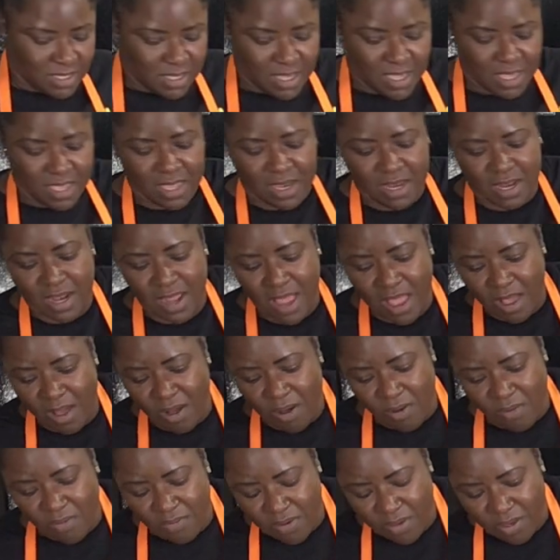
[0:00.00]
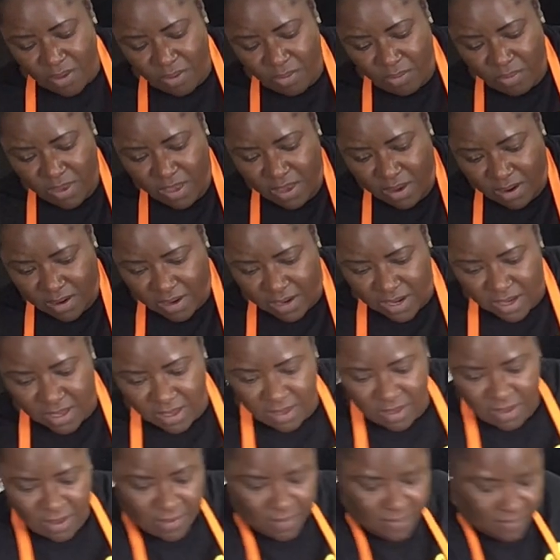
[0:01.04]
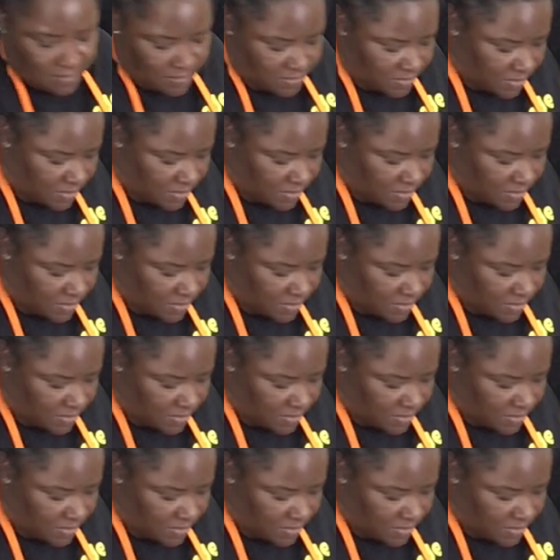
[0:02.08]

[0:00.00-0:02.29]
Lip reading: Cut it off. We are done.